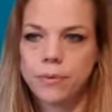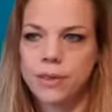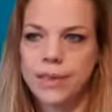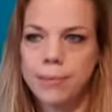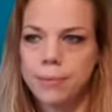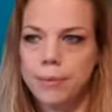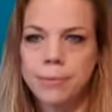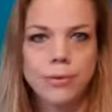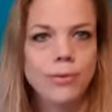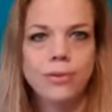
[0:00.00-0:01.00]
yeah,
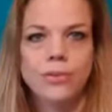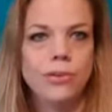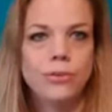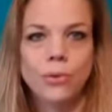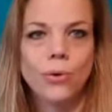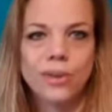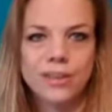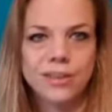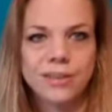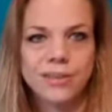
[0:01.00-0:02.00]
people just
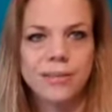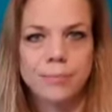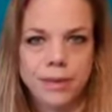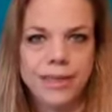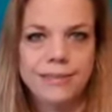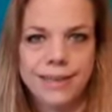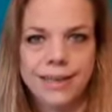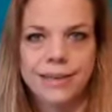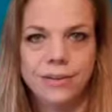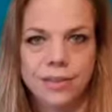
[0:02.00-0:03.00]
order a
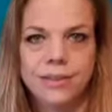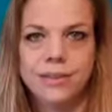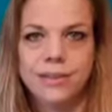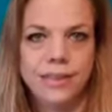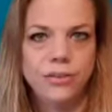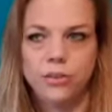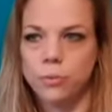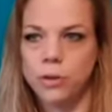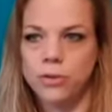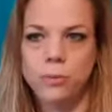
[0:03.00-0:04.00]
painting, or they just
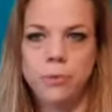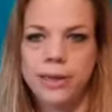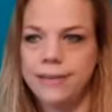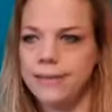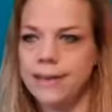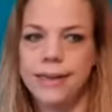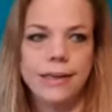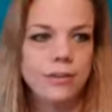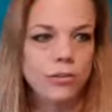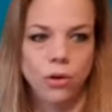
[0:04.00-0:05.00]
want to paint
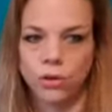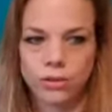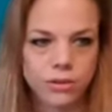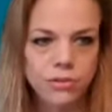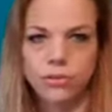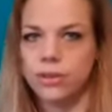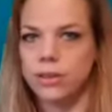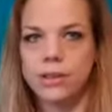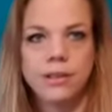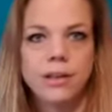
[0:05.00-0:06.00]
their daughters
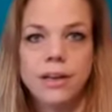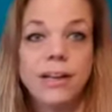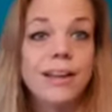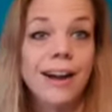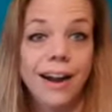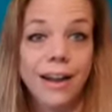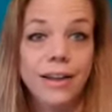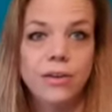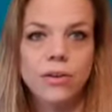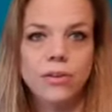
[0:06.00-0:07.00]
or an
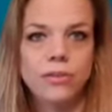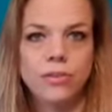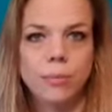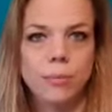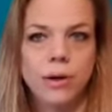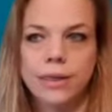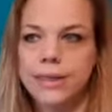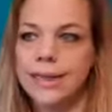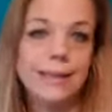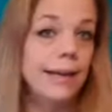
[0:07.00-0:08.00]
eye of someone
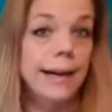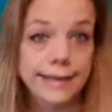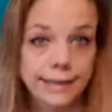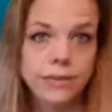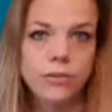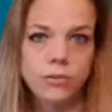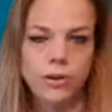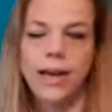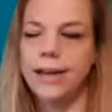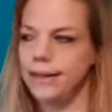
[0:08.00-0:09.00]
that died. I also had